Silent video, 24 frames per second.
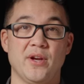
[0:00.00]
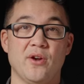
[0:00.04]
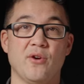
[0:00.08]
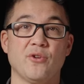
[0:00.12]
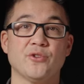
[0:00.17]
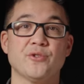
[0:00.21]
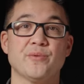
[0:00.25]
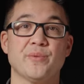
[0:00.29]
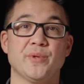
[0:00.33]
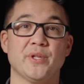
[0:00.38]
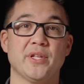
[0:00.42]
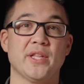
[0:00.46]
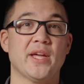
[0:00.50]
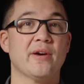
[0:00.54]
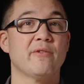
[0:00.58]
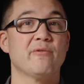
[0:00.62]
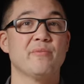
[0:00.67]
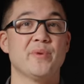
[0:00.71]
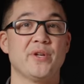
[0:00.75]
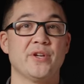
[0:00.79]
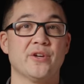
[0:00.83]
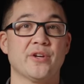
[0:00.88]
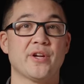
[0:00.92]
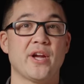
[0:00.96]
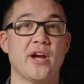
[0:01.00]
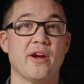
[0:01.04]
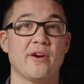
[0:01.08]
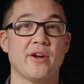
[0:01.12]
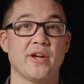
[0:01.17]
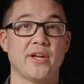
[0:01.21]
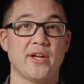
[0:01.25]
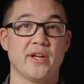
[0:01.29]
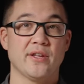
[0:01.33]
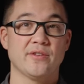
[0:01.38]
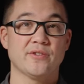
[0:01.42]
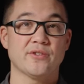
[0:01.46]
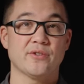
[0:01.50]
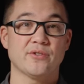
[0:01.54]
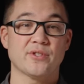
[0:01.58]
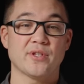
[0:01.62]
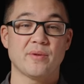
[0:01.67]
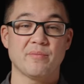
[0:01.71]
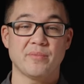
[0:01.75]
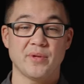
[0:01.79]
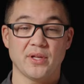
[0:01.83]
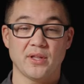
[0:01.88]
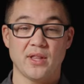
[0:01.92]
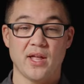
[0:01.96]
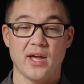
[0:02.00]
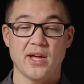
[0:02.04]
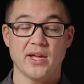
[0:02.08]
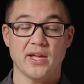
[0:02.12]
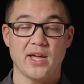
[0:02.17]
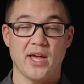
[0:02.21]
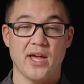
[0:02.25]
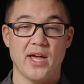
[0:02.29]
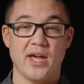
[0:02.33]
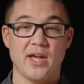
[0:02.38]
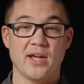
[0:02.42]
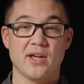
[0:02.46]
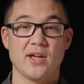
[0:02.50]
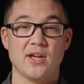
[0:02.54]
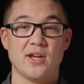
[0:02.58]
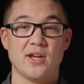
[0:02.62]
and ultimately that would be your carry gun. So something like a